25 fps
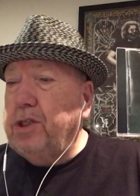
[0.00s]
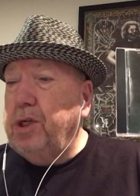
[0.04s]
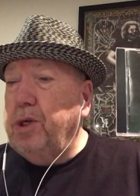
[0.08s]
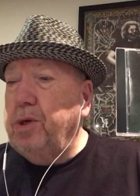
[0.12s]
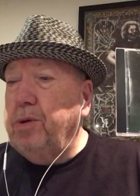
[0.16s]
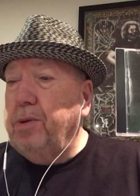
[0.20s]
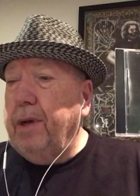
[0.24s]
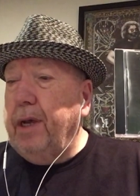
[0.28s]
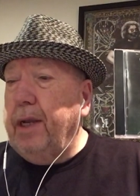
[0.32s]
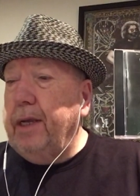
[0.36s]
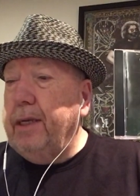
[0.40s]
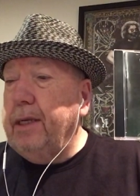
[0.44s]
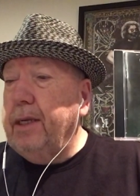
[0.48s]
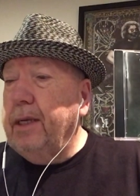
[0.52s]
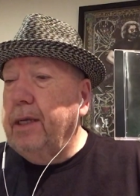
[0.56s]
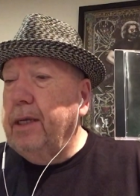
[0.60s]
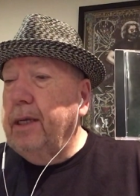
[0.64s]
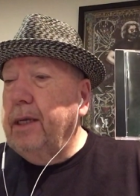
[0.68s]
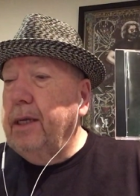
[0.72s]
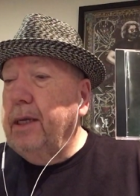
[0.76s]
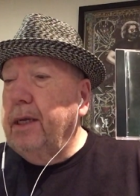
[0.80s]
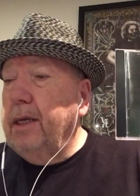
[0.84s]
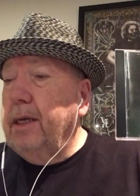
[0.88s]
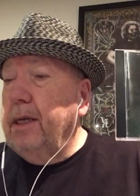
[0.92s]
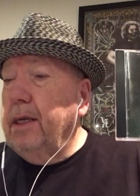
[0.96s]
to it.
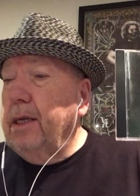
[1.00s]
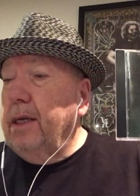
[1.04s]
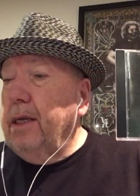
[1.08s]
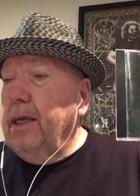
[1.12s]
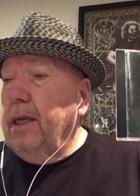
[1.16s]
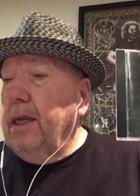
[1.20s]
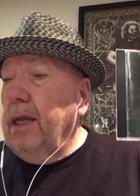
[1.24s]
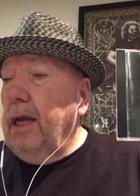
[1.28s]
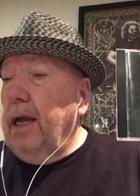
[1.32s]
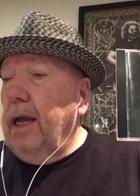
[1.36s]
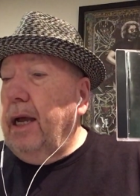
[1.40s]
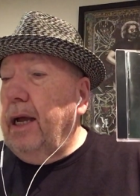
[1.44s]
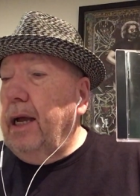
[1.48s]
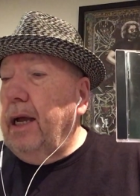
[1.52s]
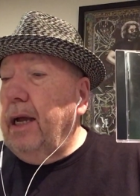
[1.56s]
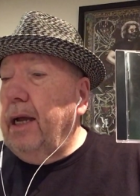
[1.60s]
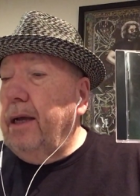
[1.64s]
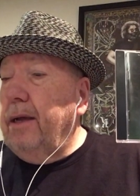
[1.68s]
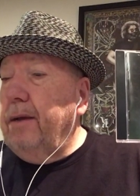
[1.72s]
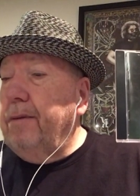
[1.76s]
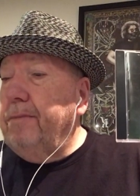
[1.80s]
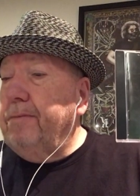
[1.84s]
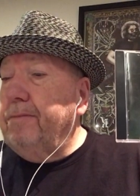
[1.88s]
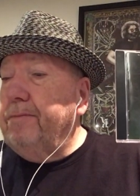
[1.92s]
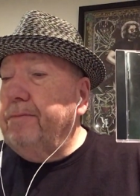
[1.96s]

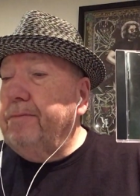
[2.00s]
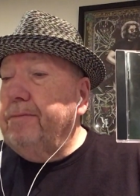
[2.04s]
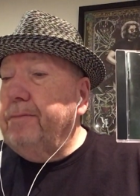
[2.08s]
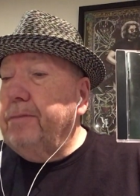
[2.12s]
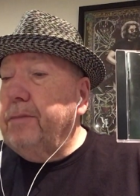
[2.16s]
Um,